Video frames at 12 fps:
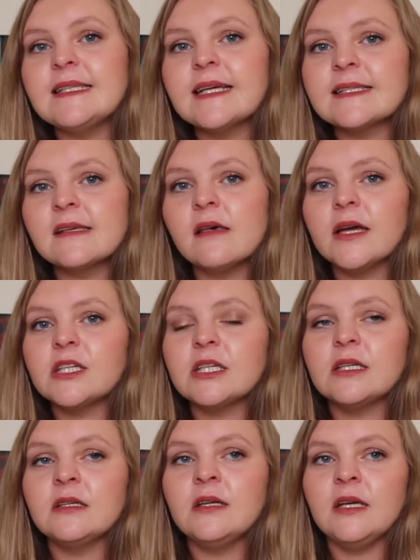next
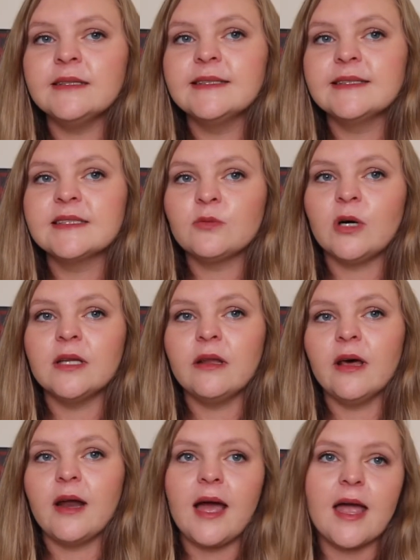collection is one
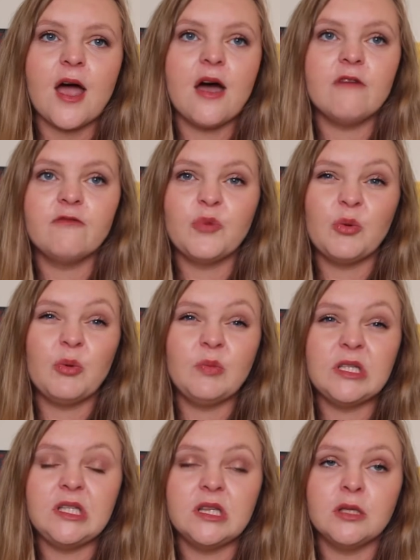that I have
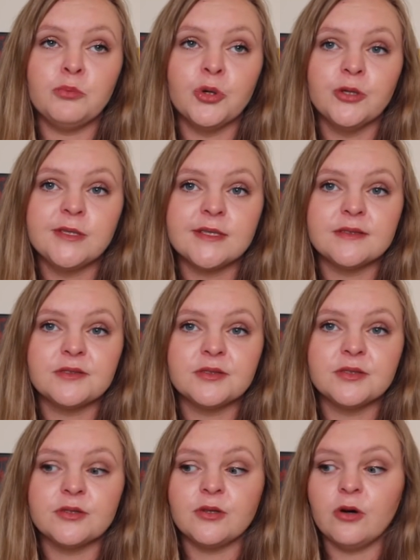probably the
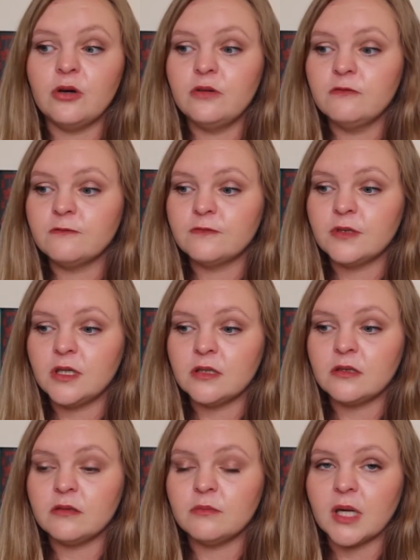most of.
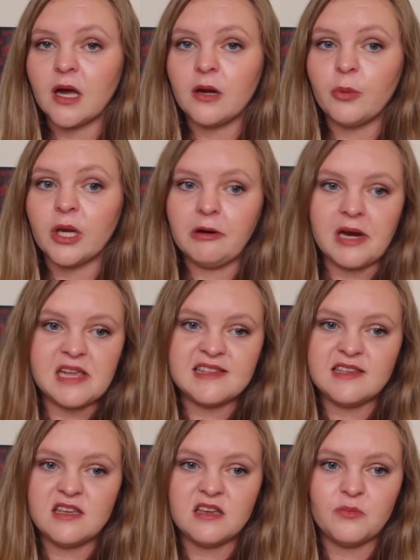I kind of went
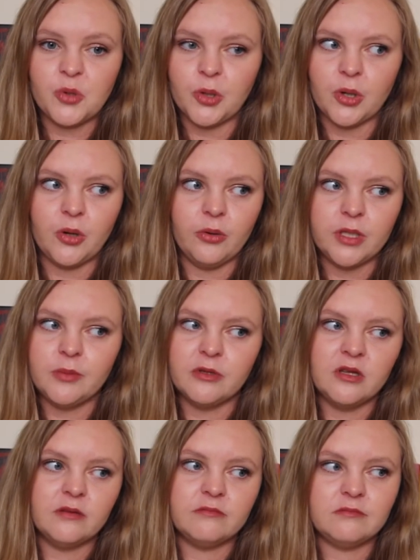crazy and bought a whole heap
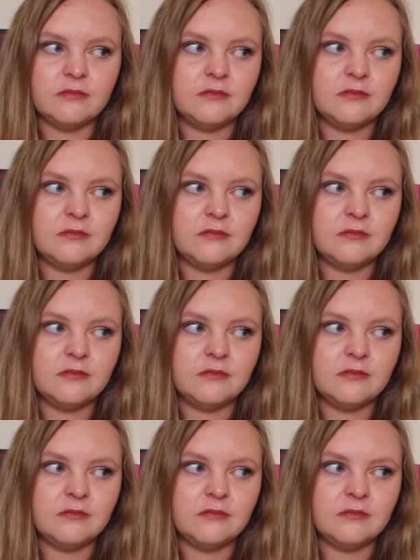of them.